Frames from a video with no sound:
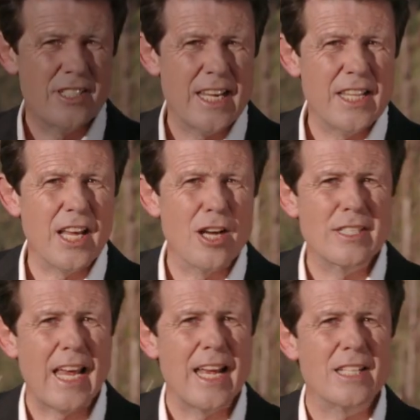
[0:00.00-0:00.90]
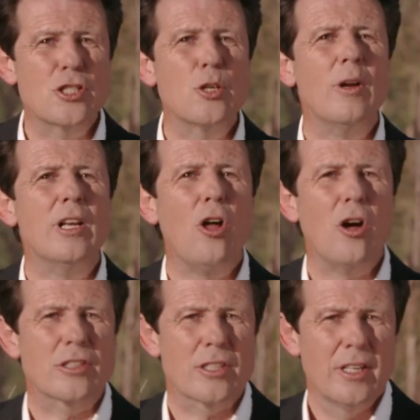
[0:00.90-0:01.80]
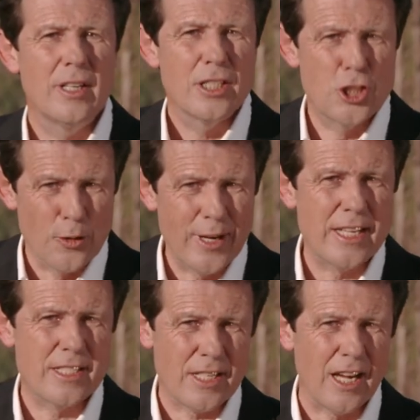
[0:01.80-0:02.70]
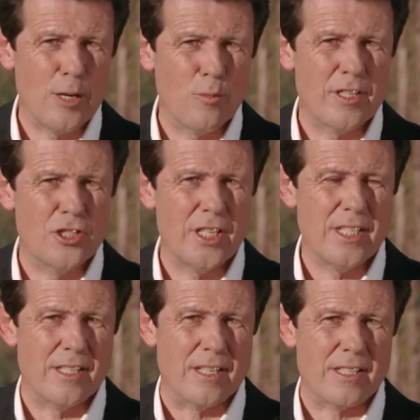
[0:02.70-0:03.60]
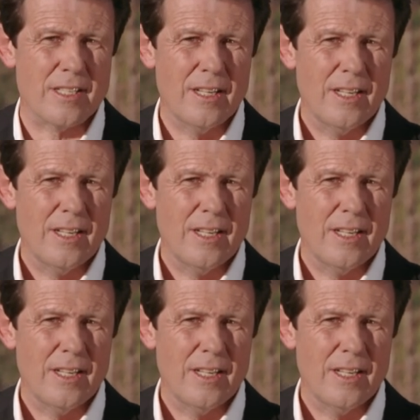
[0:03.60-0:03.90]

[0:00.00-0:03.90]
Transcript: seen those hands do a lot during his time with Jesus,